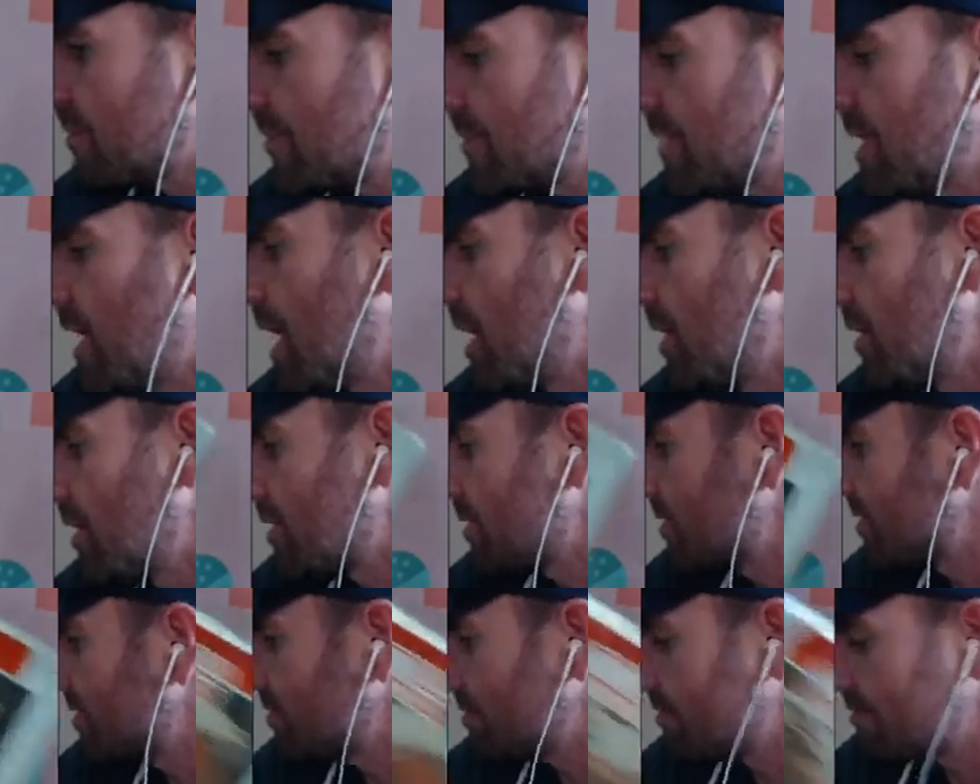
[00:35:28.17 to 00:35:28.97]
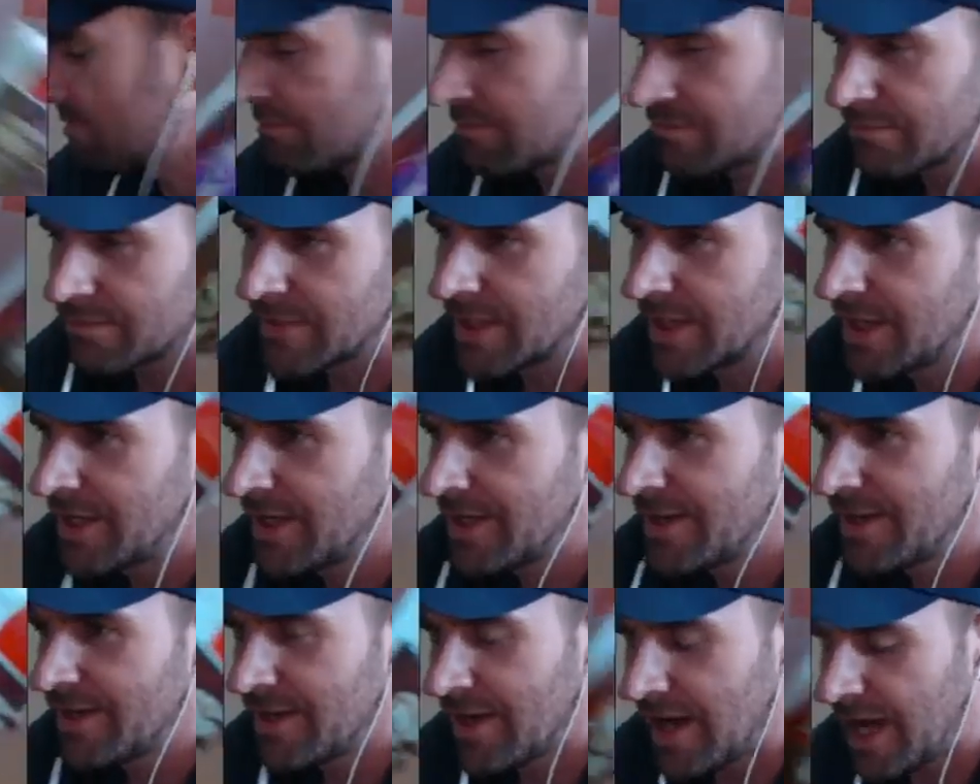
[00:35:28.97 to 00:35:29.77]
no,
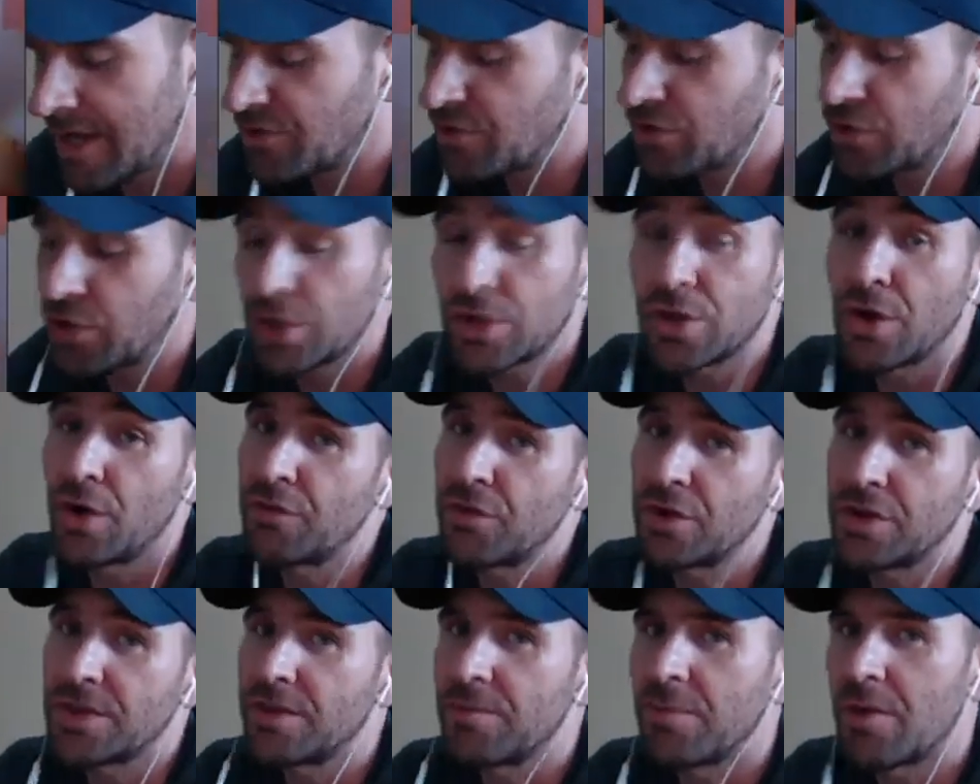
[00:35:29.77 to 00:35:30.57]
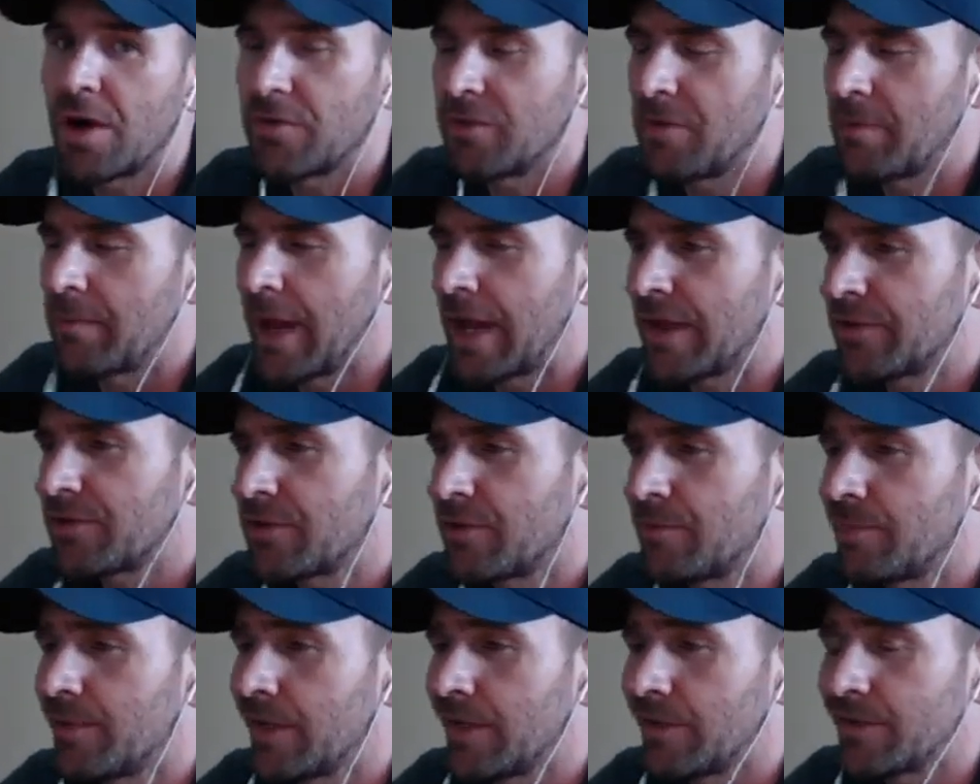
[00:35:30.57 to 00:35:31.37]
I just looked over at the Marvel
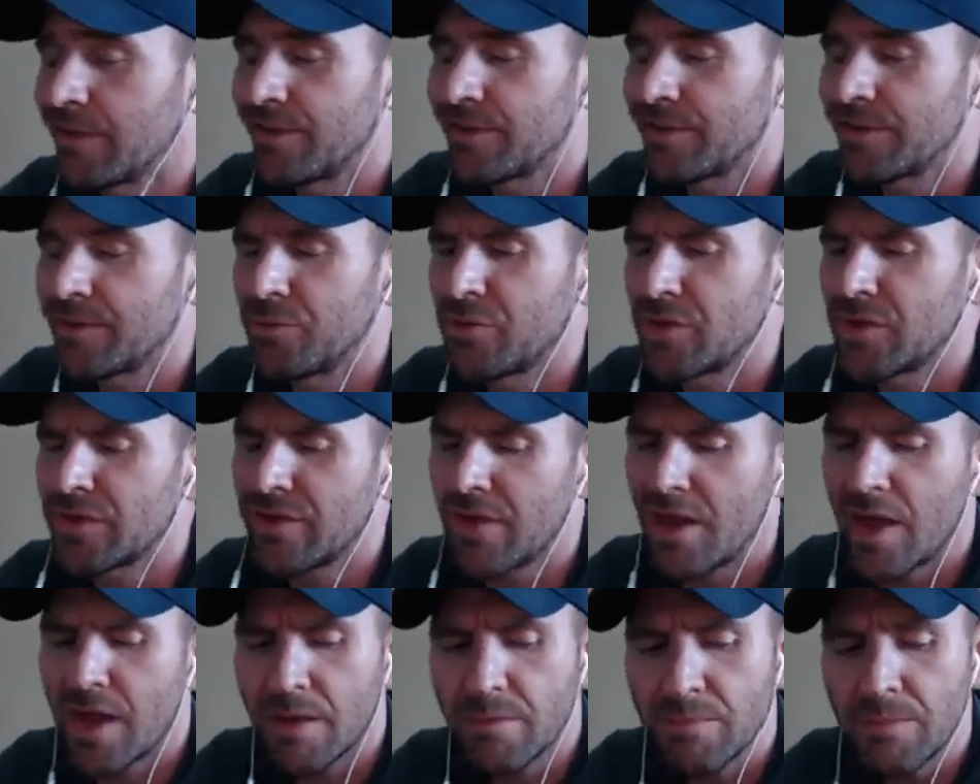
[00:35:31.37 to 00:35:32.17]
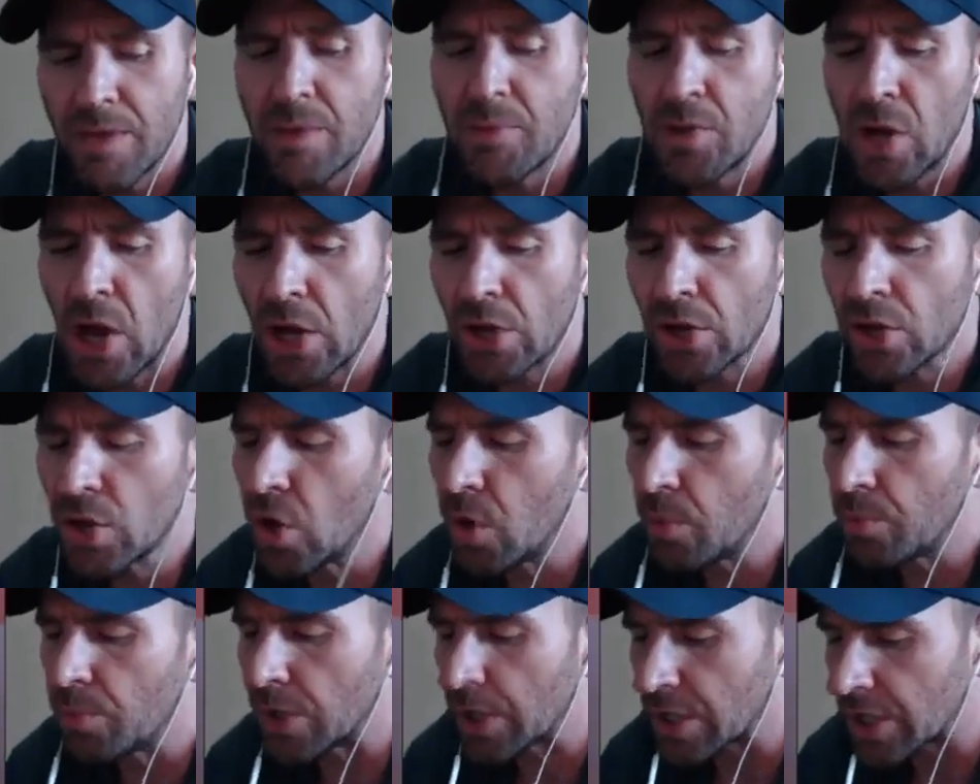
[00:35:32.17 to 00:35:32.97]
Masterpieces and was like, maybe I could
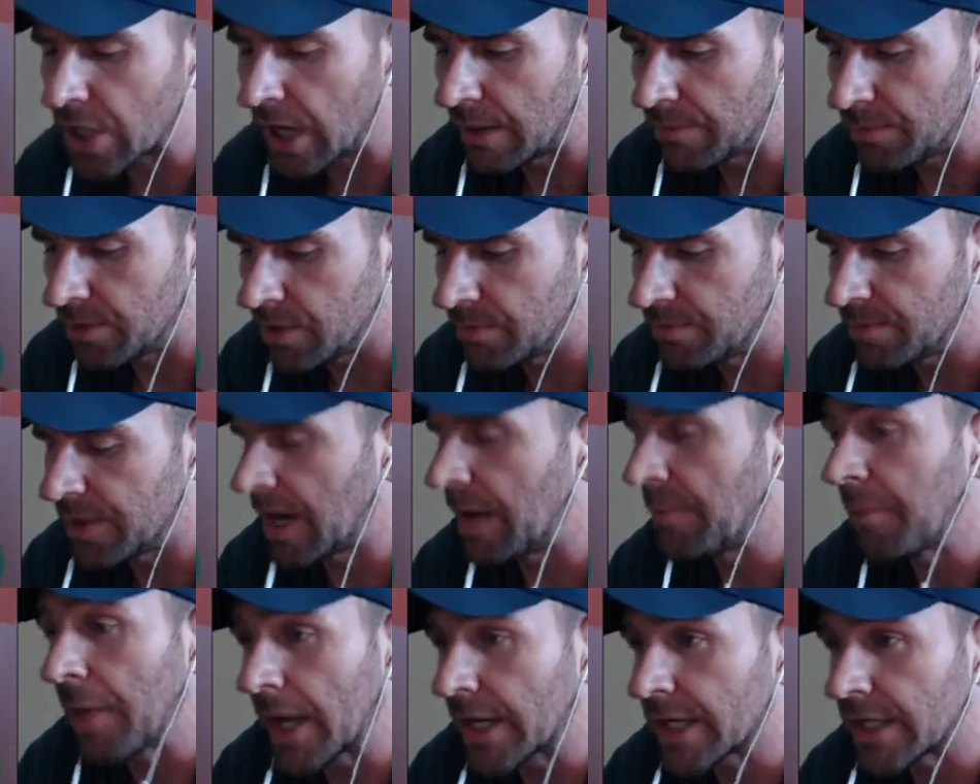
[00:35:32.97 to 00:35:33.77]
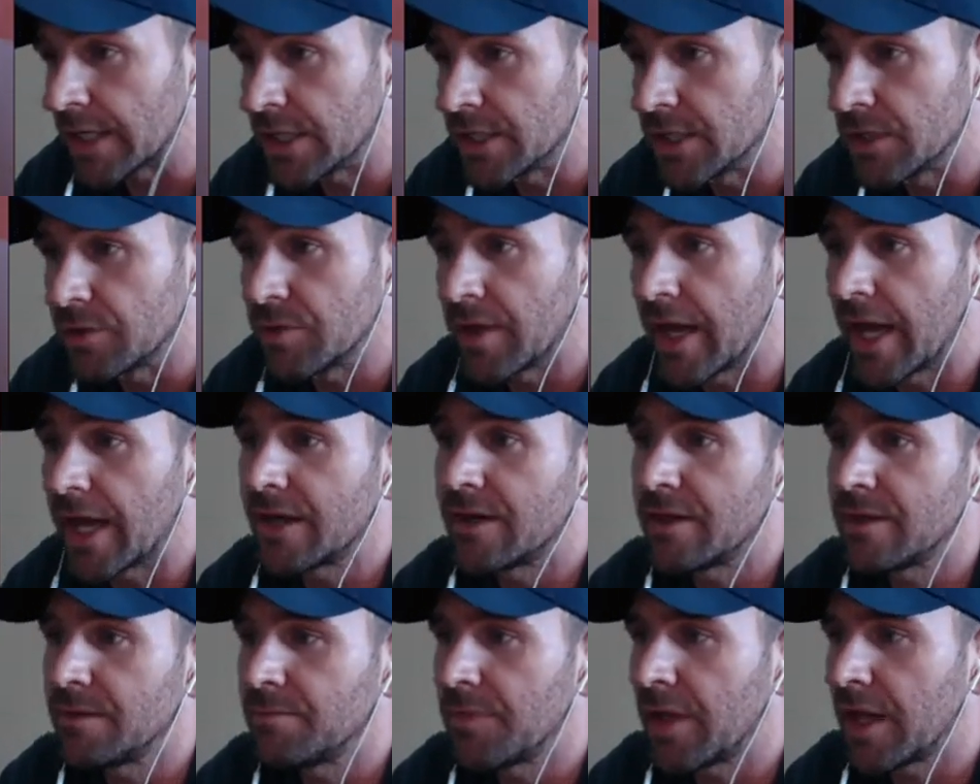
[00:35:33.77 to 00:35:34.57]
open a couple, but I'm not going to do that.
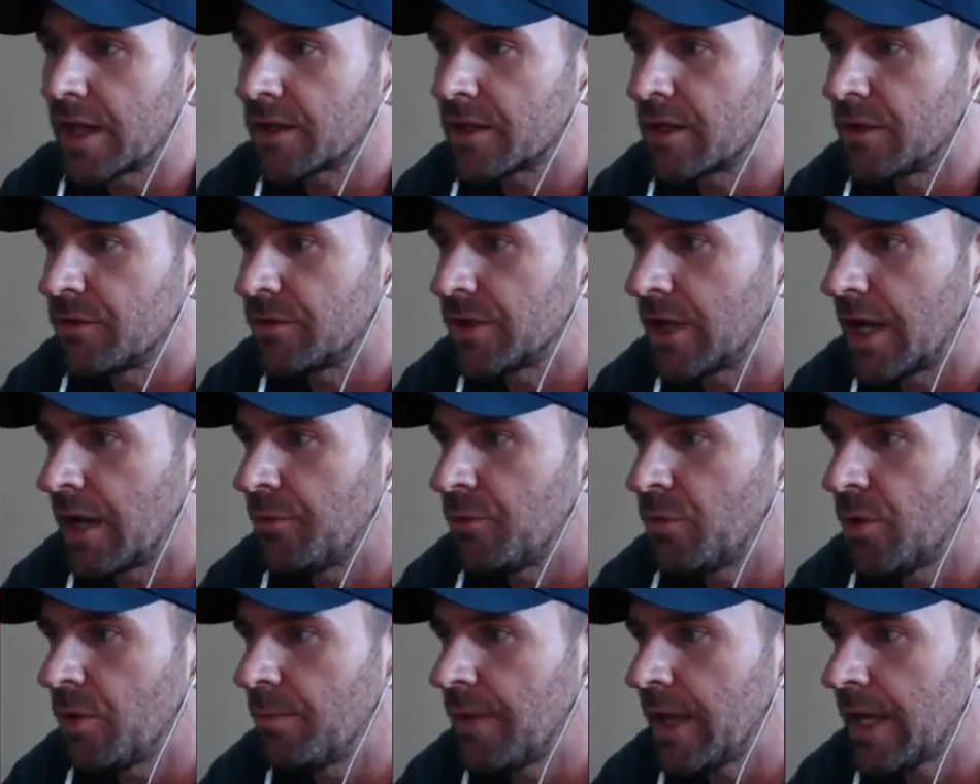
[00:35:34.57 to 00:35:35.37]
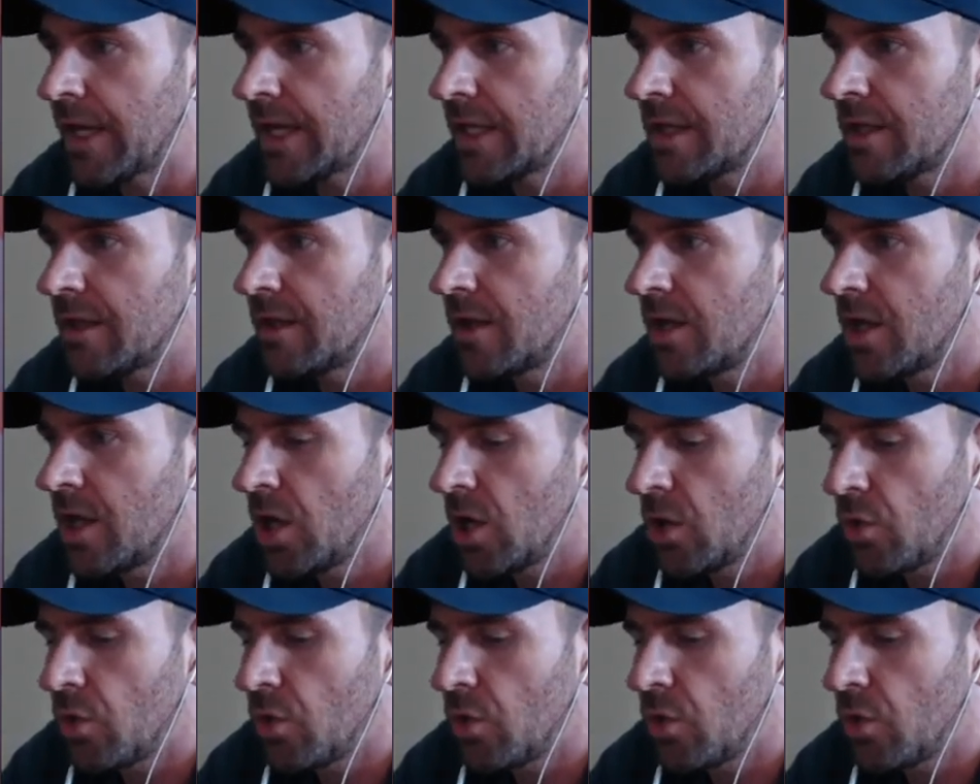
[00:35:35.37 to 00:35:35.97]
I'm not going. We'll make it.